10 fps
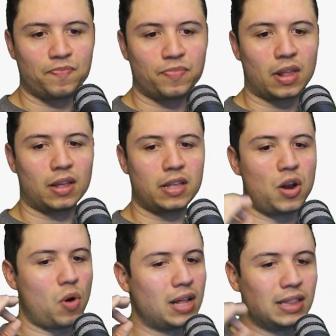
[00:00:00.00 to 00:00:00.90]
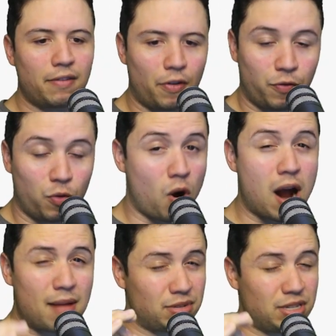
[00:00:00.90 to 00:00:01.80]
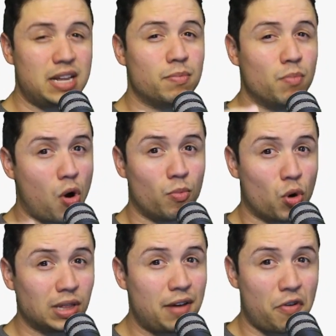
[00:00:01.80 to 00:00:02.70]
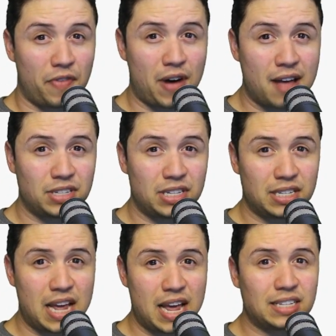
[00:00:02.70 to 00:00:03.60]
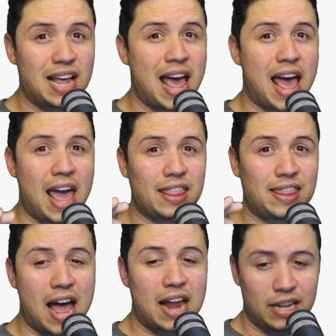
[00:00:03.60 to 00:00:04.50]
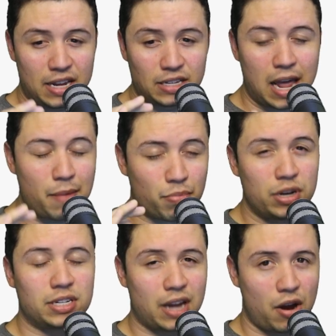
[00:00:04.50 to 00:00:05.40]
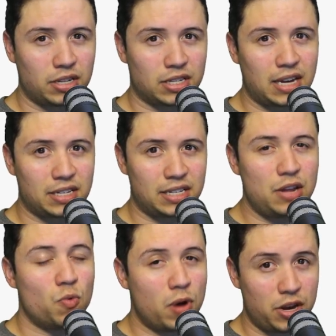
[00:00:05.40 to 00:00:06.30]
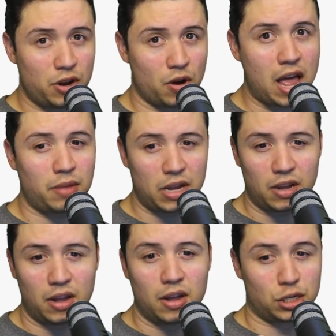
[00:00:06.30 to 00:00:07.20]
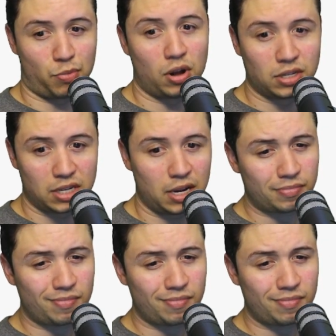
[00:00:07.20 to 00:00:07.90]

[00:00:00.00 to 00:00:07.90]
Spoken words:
You know, a level 4, I'm seeing more and more level 5s these days, and that is a pretty scary sight to see when your enemy spawns him.